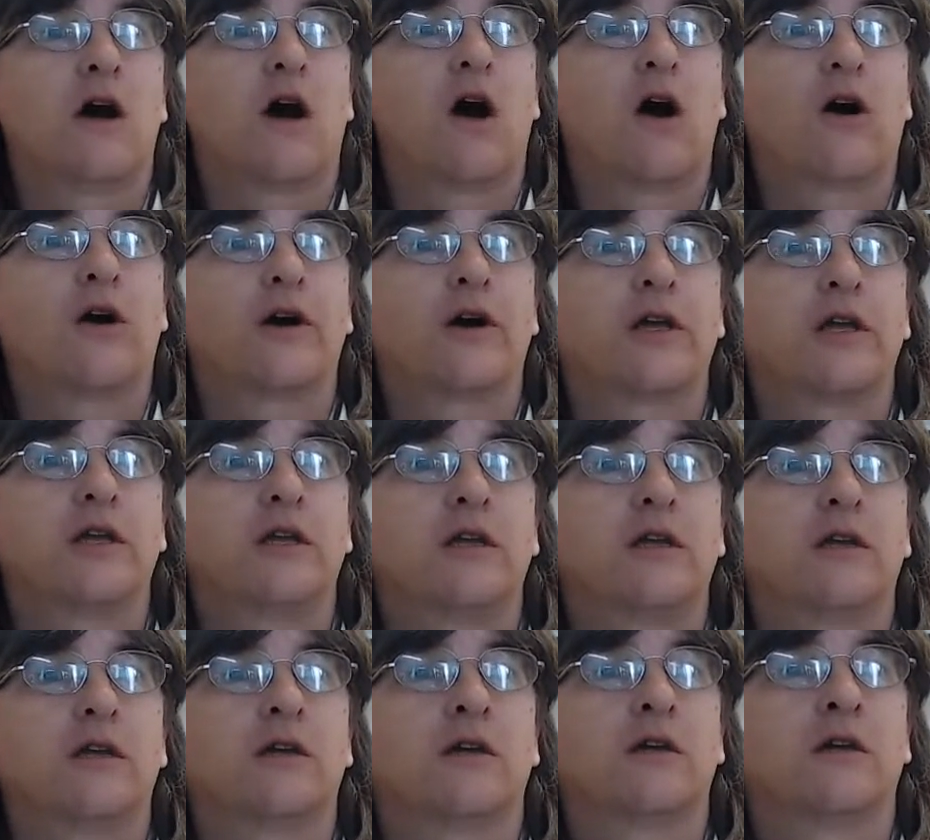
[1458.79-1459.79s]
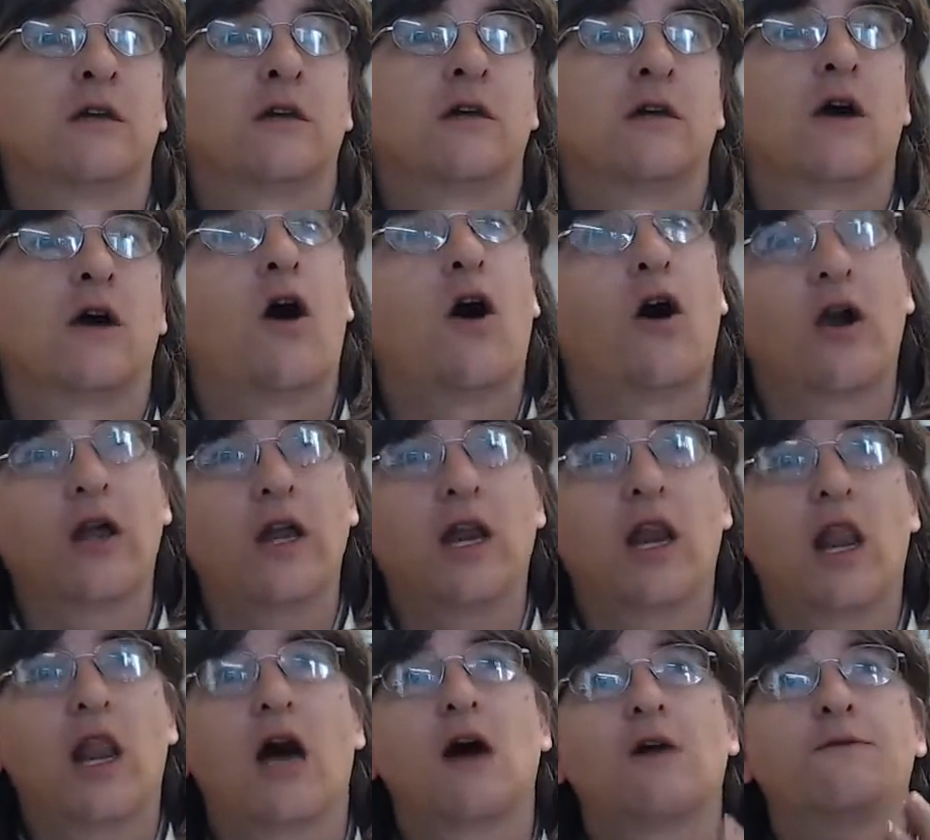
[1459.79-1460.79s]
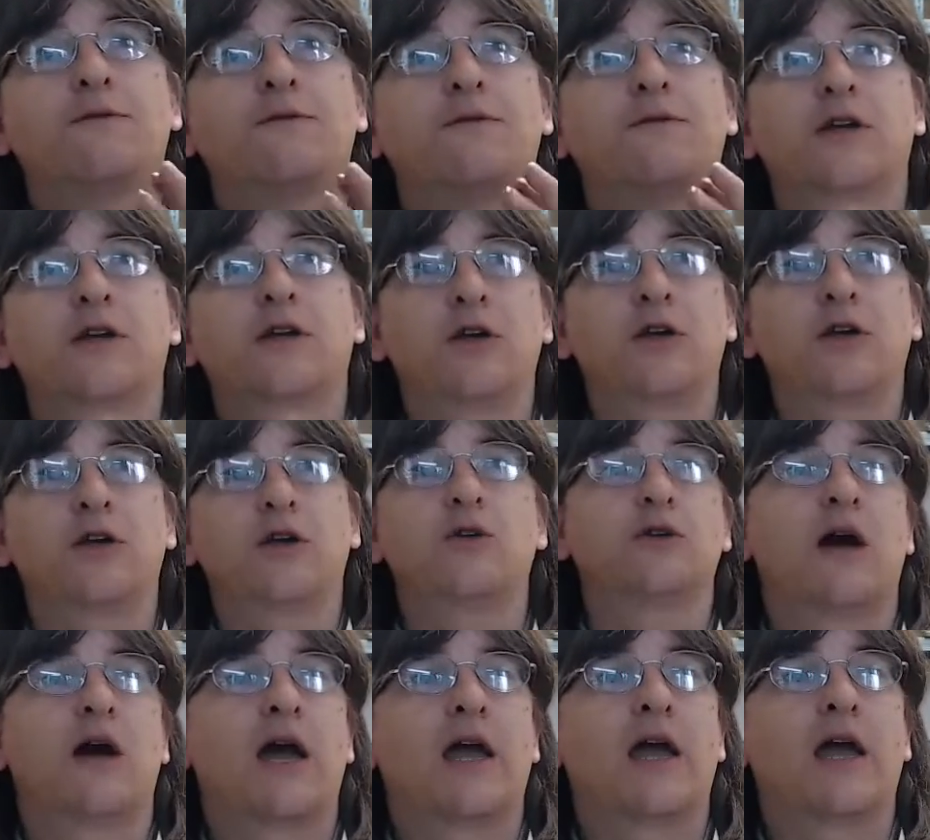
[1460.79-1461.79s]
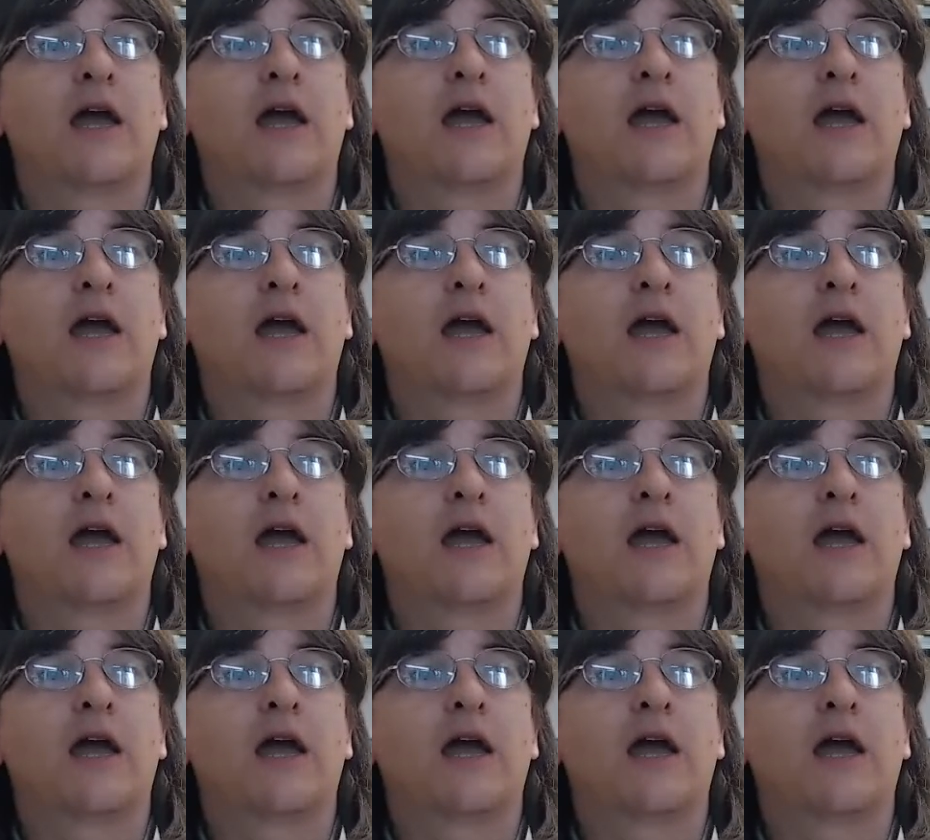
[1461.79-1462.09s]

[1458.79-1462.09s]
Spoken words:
I love Google Mail.